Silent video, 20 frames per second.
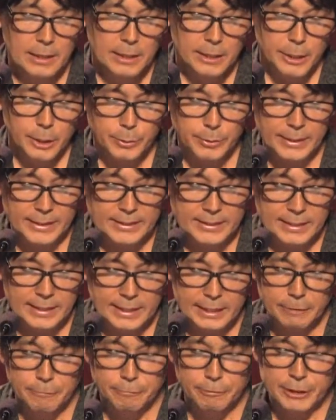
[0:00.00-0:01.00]

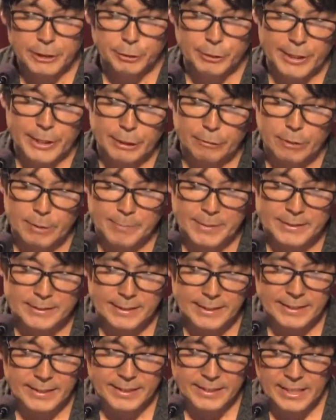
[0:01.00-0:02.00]
US-led free trade agreements
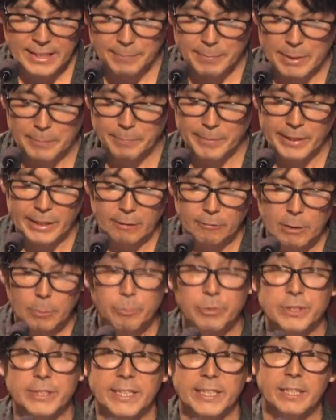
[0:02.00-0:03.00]
like the TPP
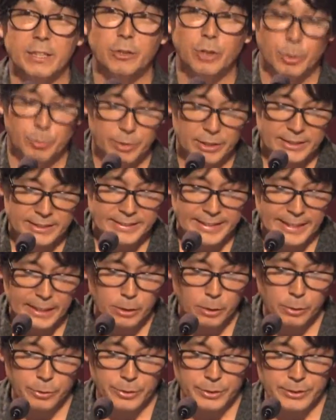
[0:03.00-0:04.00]
represent corporate
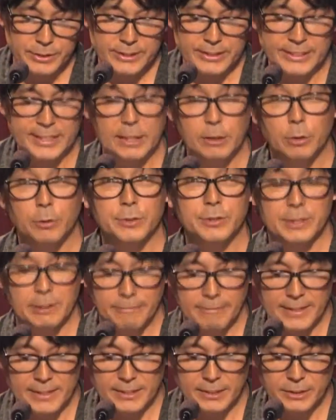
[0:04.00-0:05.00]
stakeholders, shareholders,
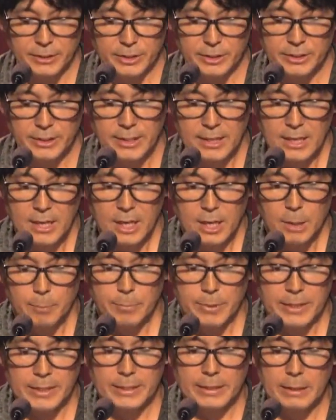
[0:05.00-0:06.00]
investors,
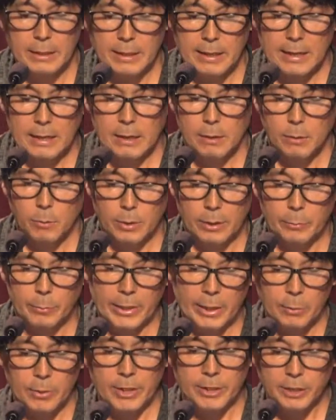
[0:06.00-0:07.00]
but
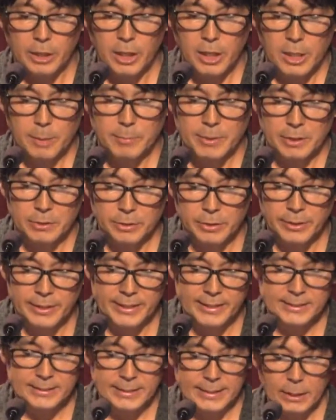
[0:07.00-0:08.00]
what I want to talk about
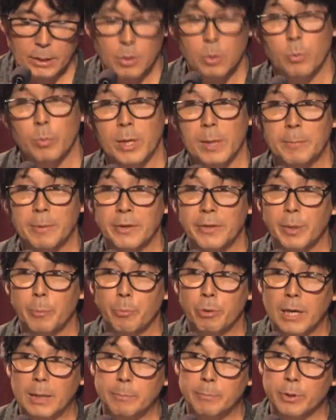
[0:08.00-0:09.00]
today is what about the
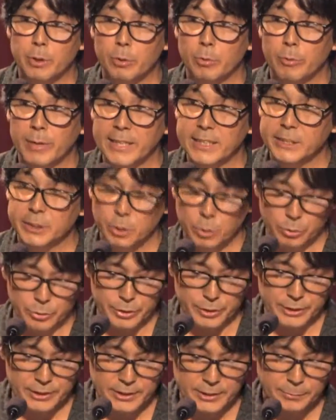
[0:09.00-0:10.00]
proper rights
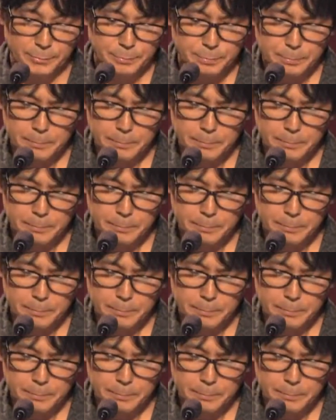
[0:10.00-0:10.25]
holders?